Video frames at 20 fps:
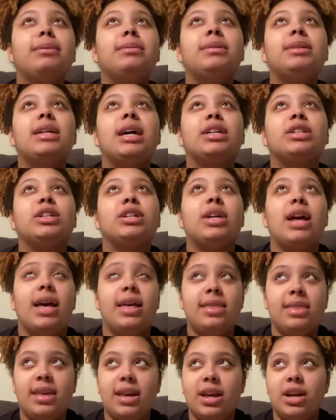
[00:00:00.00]
the doctor
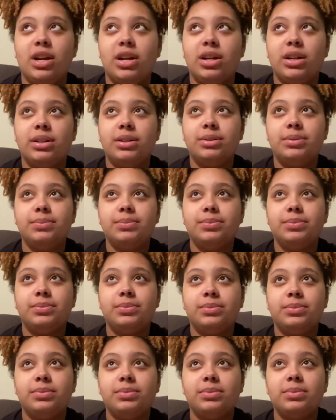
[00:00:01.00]
got there,
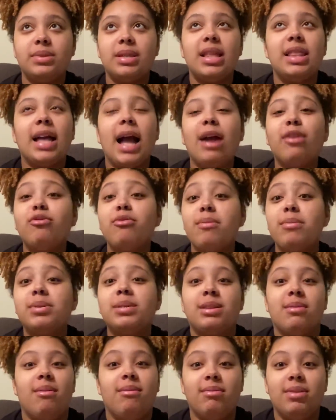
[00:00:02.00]
I remember
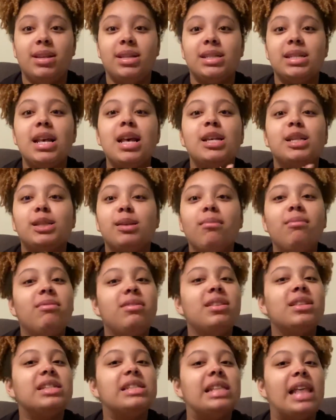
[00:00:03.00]
some of this. Some of
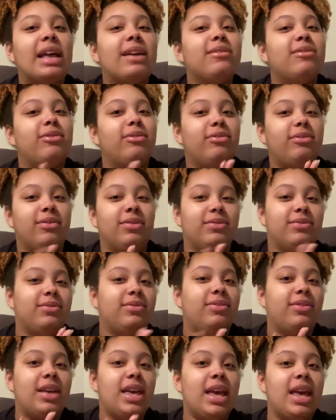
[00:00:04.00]
this is
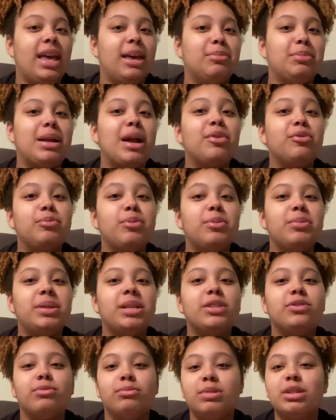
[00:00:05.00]
fake, but I remember
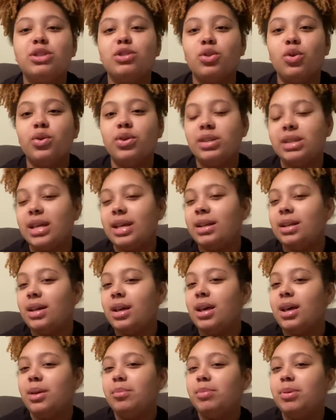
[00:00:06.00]
this from the stories that
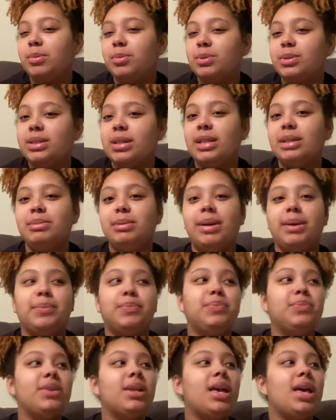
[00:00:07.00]
people was telling me.
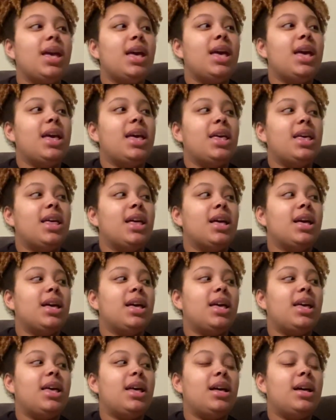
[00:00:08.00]

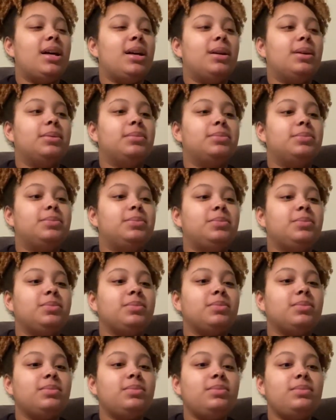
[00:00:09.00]

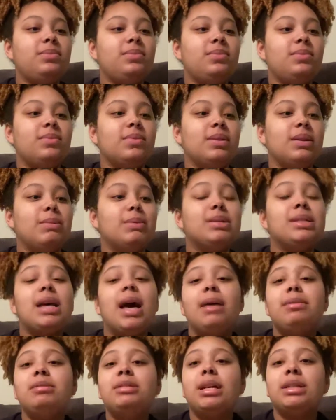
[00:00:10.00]
By the
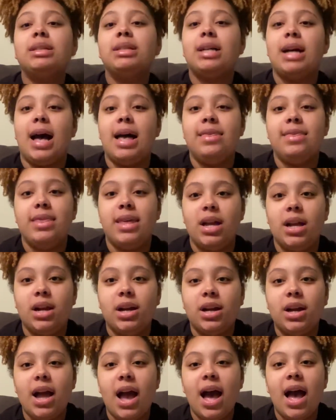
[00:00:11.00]
time the doctor got
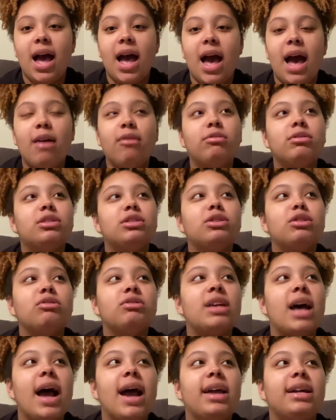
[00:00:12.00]
there, I was so
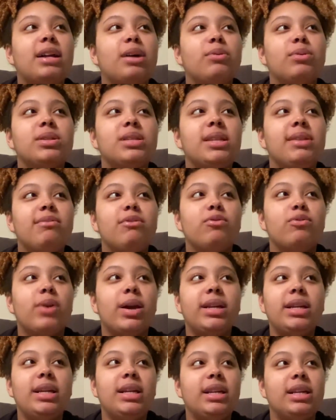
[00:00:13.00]
tired. I wasn't even
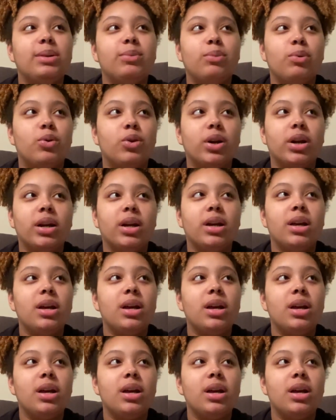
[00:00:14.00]
ready anymore.